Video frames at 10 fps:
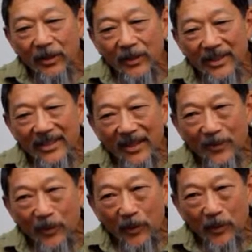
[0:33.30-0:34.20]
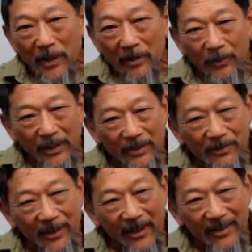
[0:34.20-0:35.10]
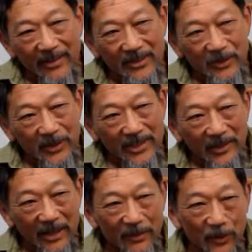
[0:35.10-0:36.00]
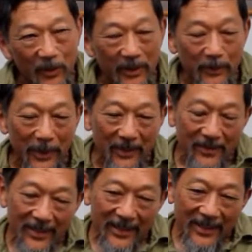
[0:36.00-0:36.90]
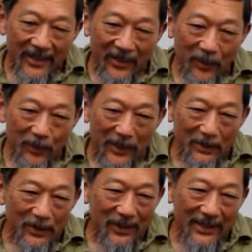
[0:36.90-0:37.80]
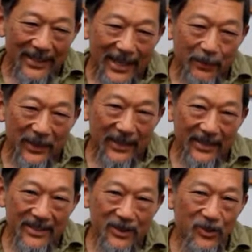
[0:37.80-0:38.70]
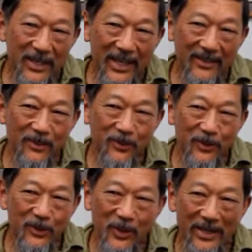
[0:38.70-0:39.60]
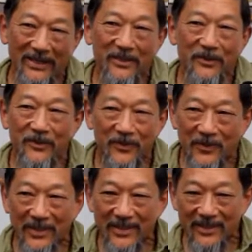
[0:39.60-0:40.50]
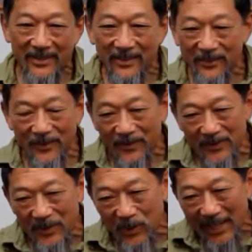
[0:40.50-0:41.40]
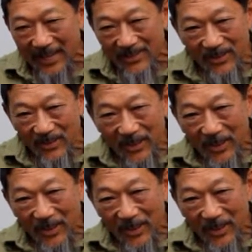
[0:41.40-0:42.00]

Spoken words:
we didn't have to worry about pedophiles. We didn't have to worry about, you know, people kidnapping us. We had the free reign of this Newcastle.